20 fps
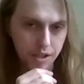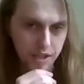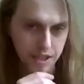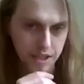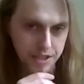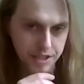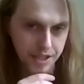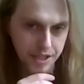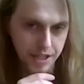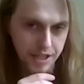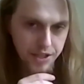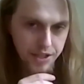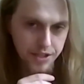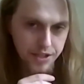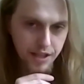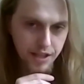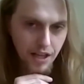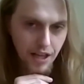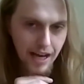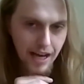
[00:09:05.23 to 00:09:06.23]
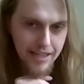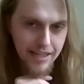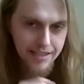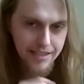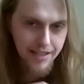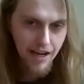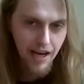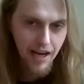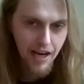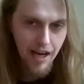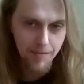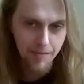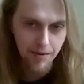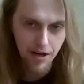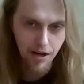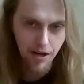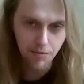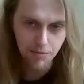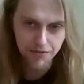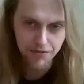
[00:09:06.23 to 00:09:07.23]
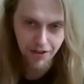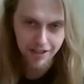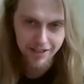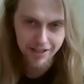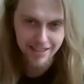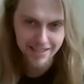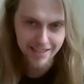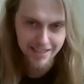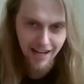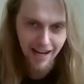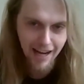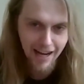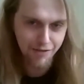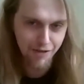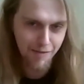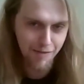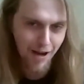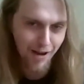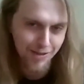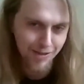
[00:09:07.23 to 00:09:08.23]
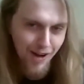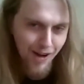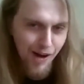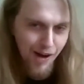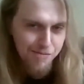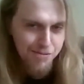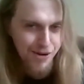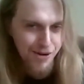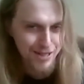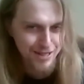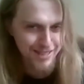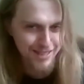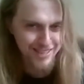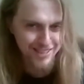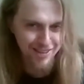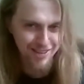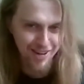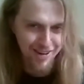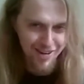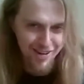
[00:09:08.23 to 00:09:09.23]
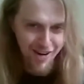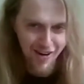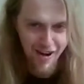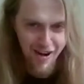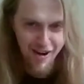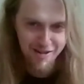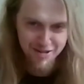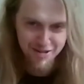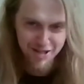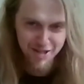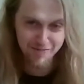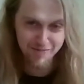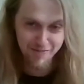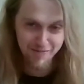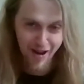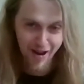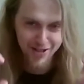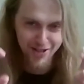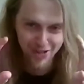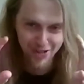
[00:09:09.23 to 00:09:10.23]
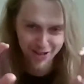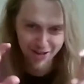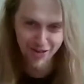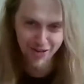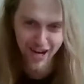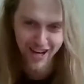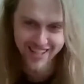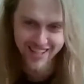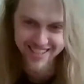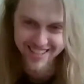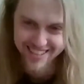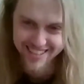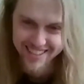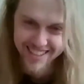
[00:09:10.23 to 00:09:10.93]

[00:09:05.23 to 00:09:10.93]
a ditch the last time and I almost fucking died from alcohol poisoning. So I don't know how special it was.